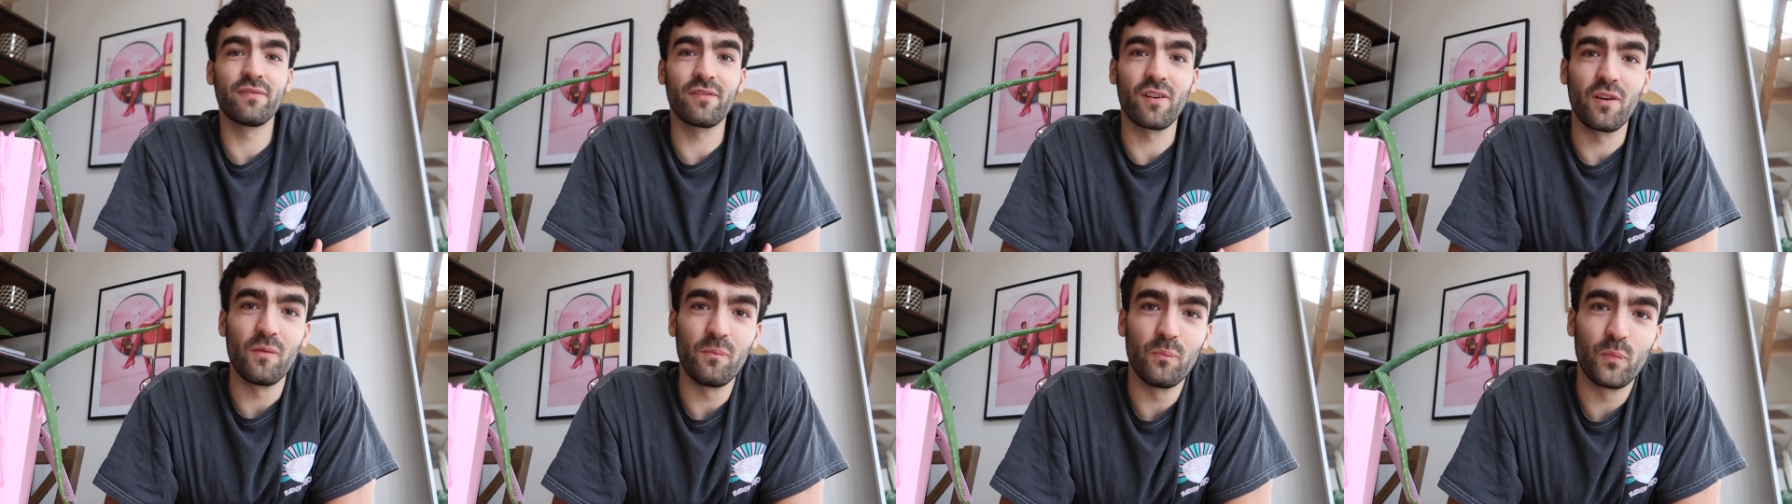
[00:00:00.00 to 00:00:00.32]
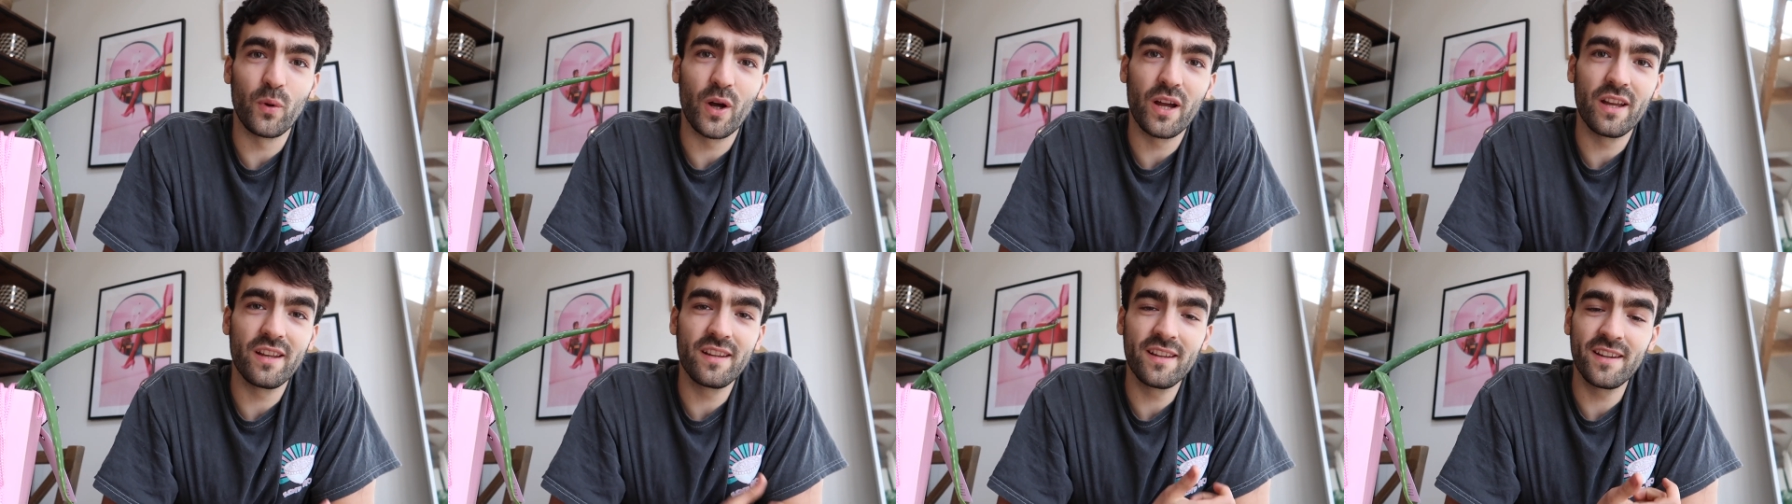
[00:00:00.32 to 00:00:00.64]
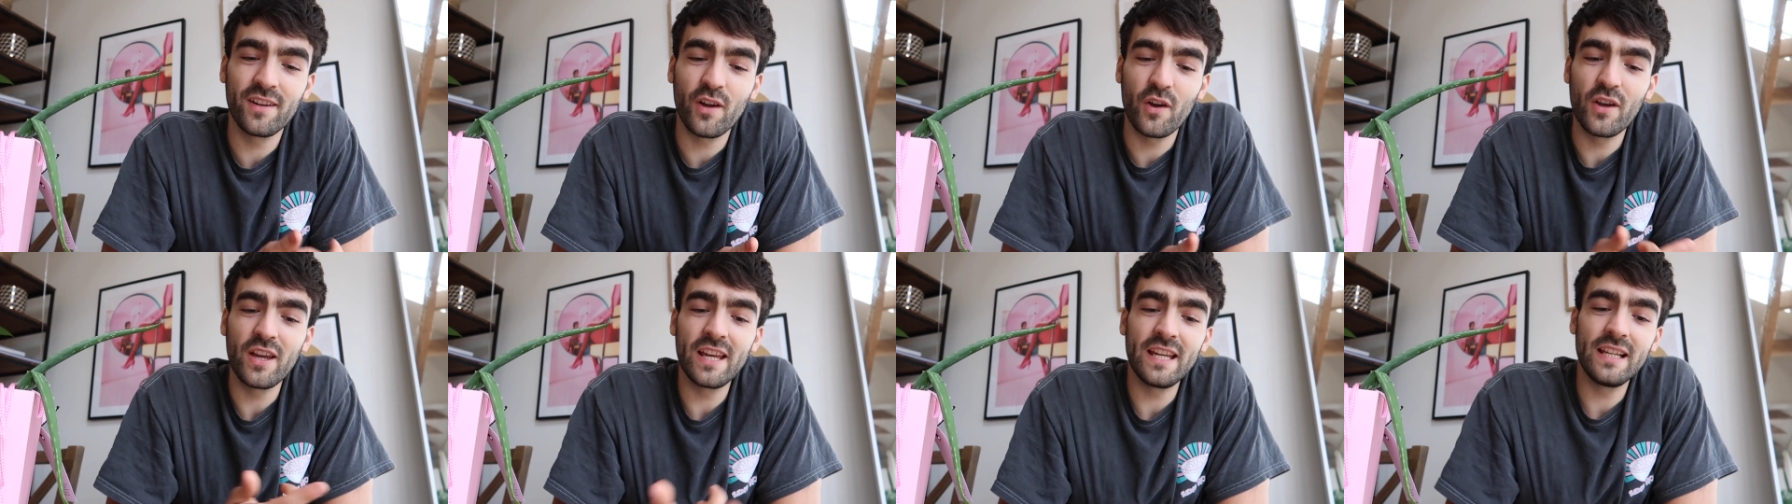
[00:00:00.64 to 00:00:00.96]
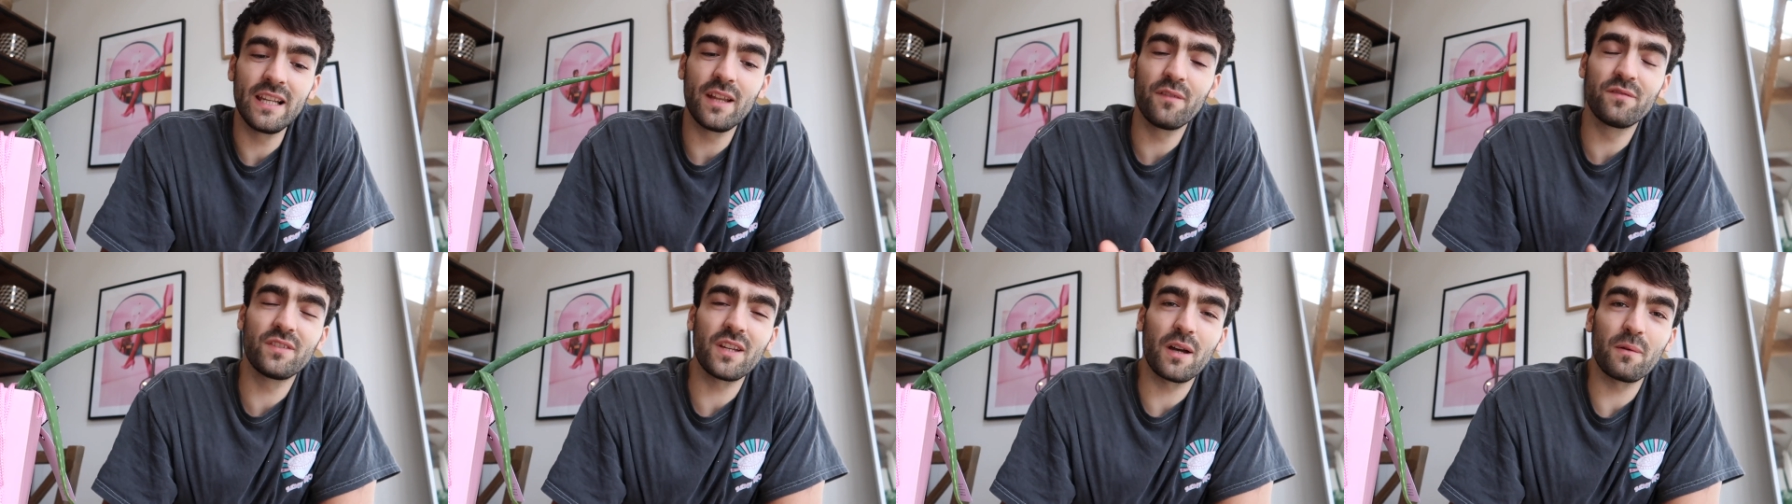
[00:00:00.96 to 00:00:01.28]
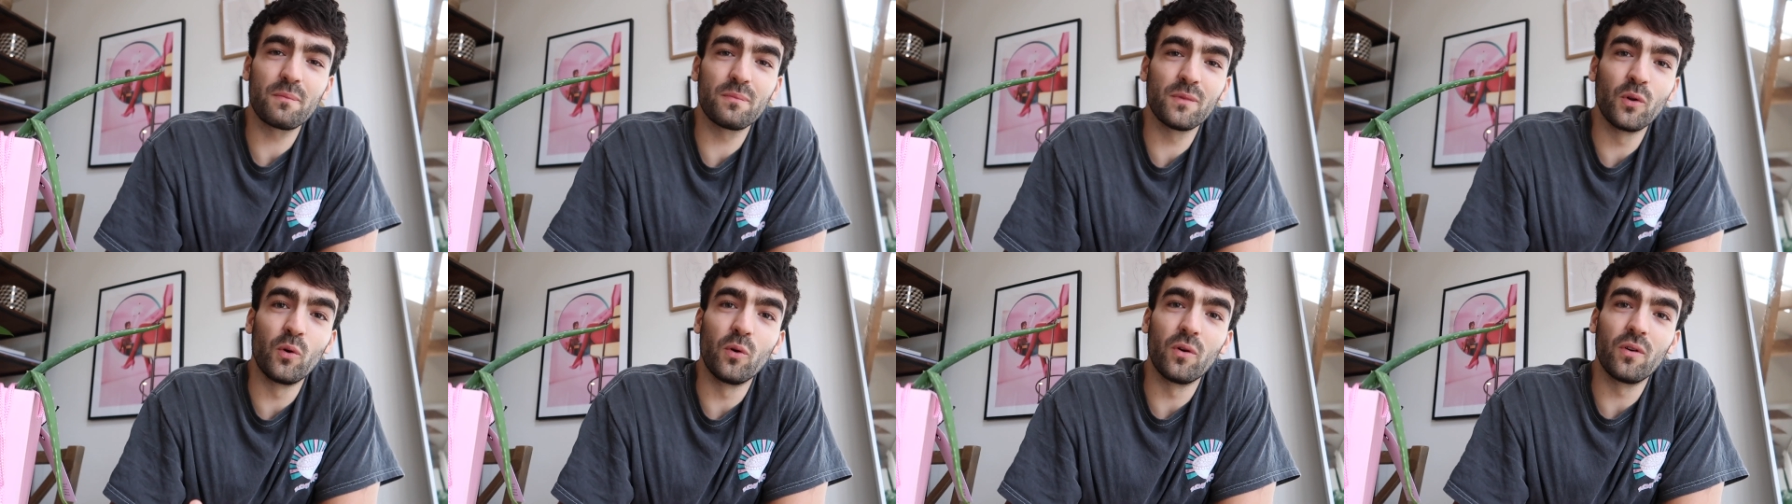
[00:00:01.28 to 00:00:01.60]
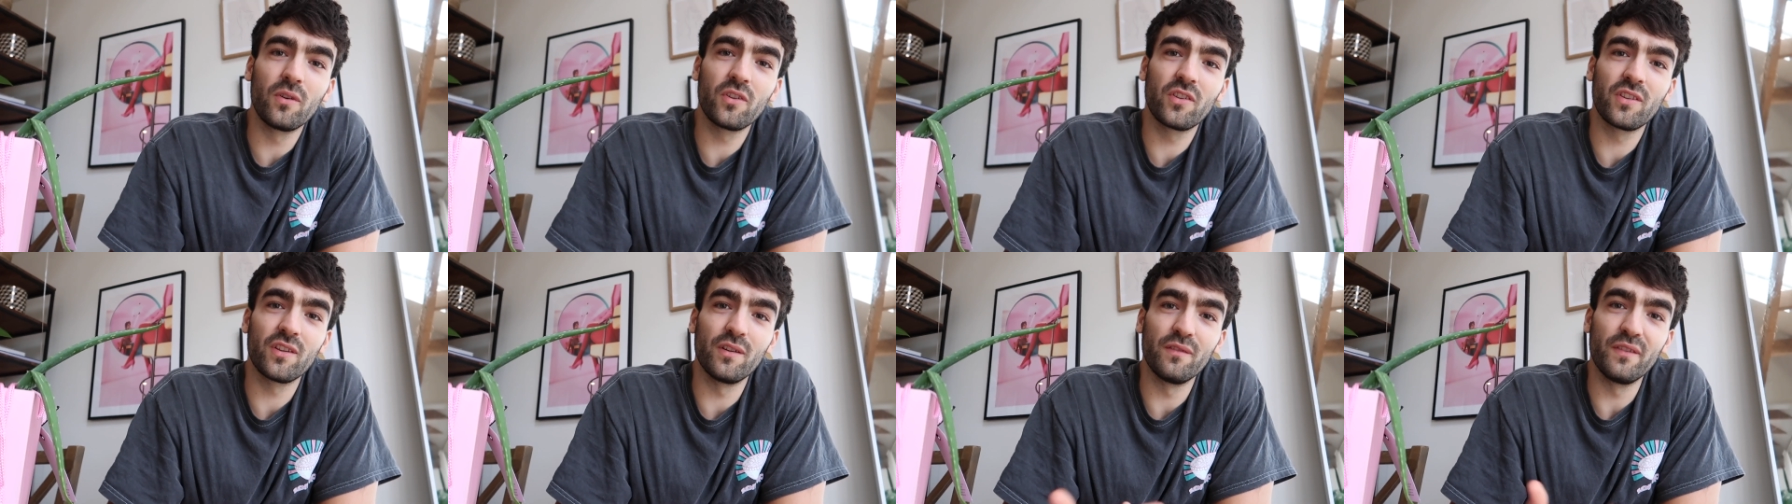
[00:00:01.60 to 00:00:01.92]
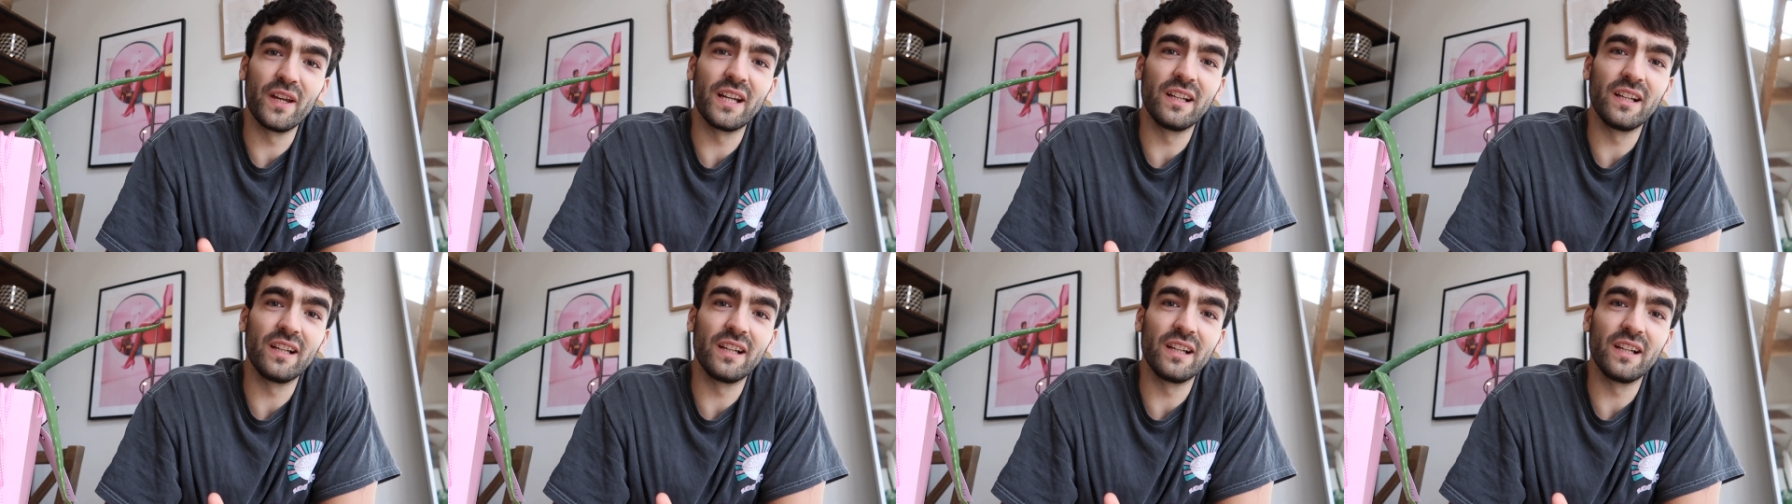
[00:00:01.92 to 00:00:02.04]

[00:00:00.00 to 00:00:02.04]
from, but you know, he lives up north of